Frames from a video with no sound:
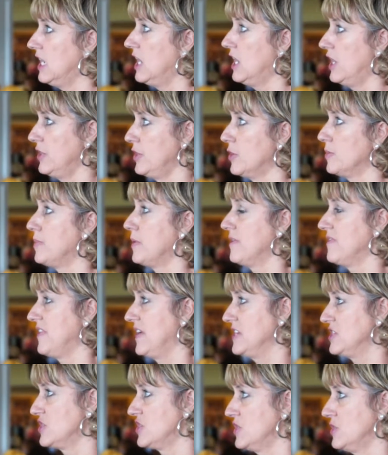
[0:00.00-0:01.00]
other
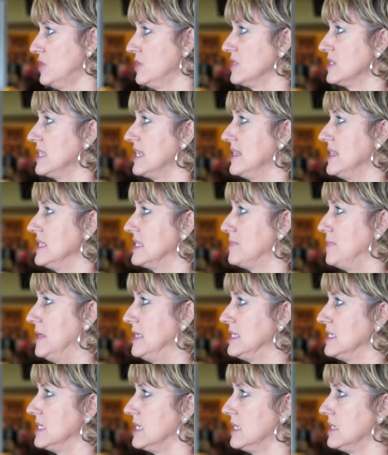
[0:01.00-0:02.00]
professionals in this
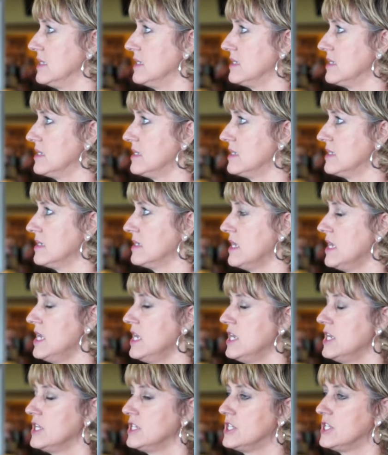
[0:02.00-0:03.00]
business,
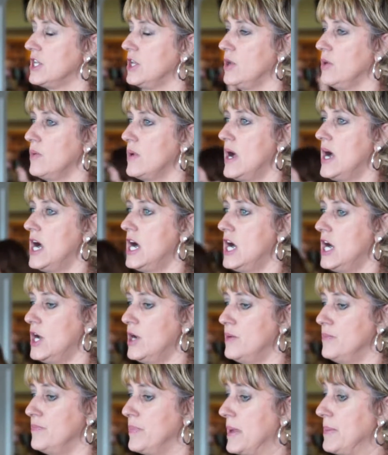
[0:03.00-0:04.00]
to
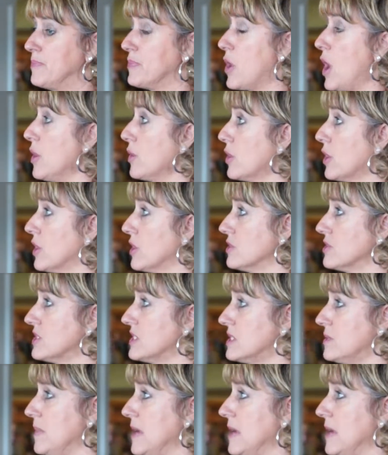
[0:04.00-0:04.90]
uh, be brokers, to